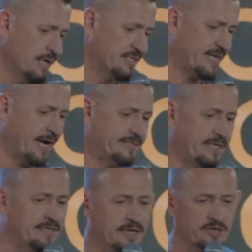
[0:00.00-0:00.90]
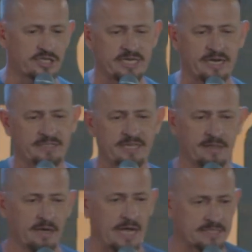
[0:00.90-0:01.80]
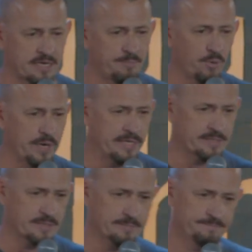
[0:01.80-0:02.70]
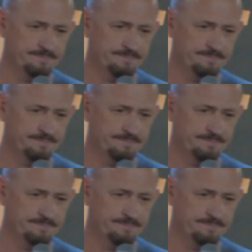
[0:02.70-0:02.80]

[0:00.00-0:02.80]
See, I didn't understand until the last couple weeks.